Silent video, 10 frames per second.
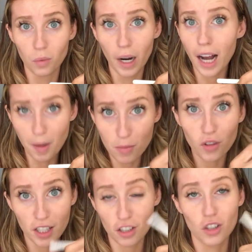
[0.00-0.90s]
when I'm
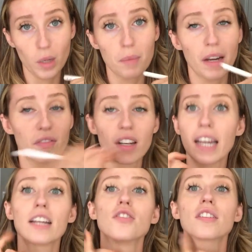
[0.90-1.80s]
drenched in sweat and my, and I
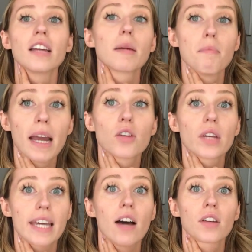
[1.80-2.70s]
can like
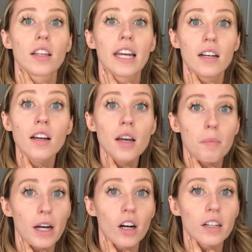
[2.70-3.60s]
manually calculate
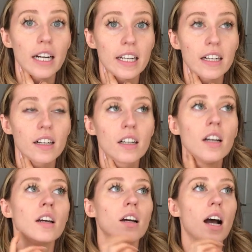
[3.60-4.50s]
my heart rate here,
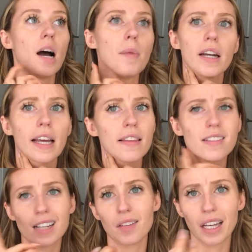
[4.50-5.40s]
um, and again, this
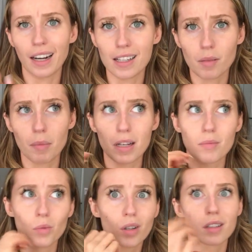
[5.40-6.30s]
is kind of like an estimate, but it's
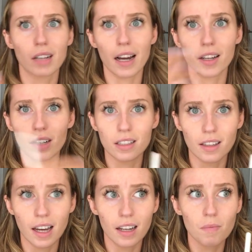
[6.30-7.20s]
more accurate than
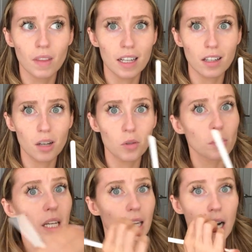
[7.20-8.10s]
that. I tell you I'm
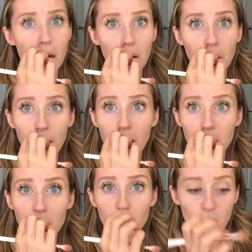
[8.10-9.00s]
normally at like 130,
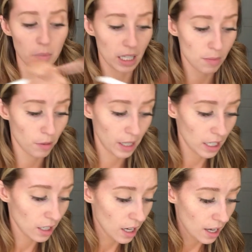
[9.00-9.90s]
140 beats per
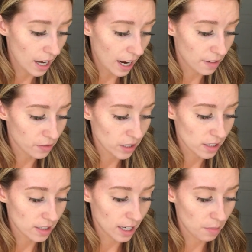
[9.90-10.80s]
minute. And for
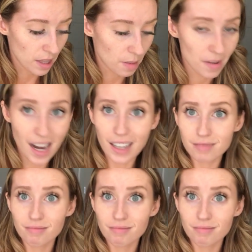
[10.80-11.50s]
this to tell me that I'm not,